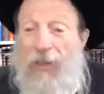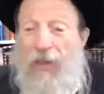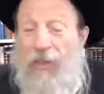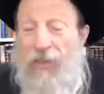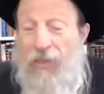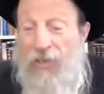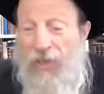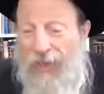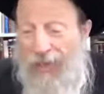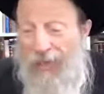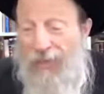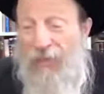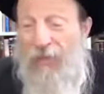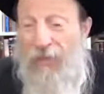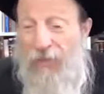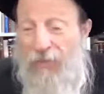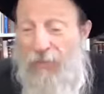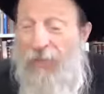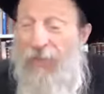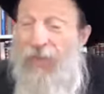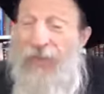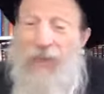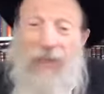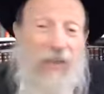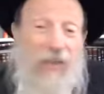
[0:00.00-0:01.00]
He said, I could have
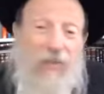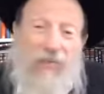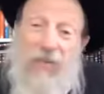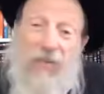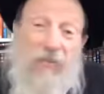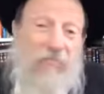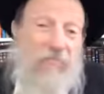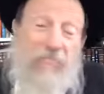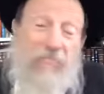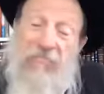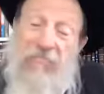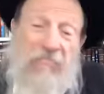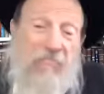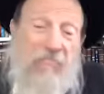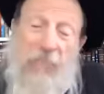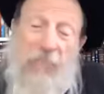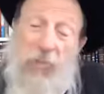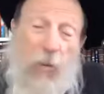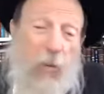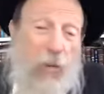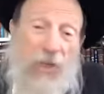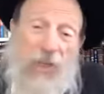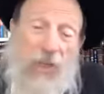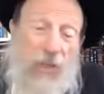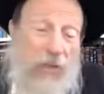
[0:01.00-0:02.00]
made even
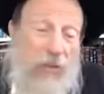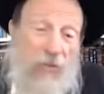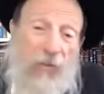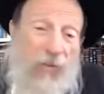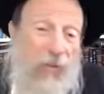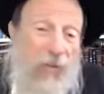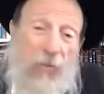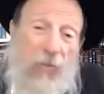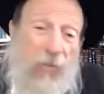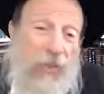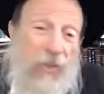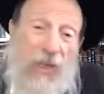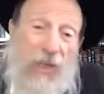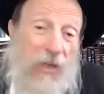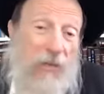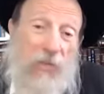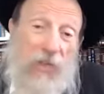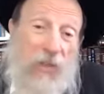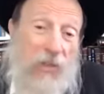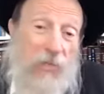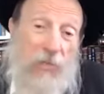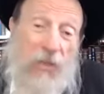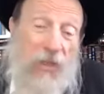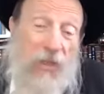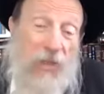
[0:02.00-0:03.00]
twice, even three times
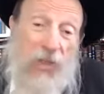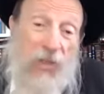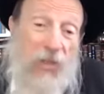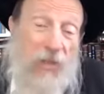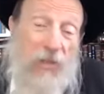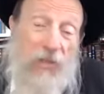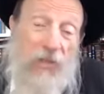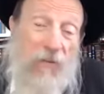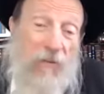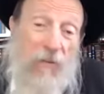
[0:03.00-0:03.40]
as much.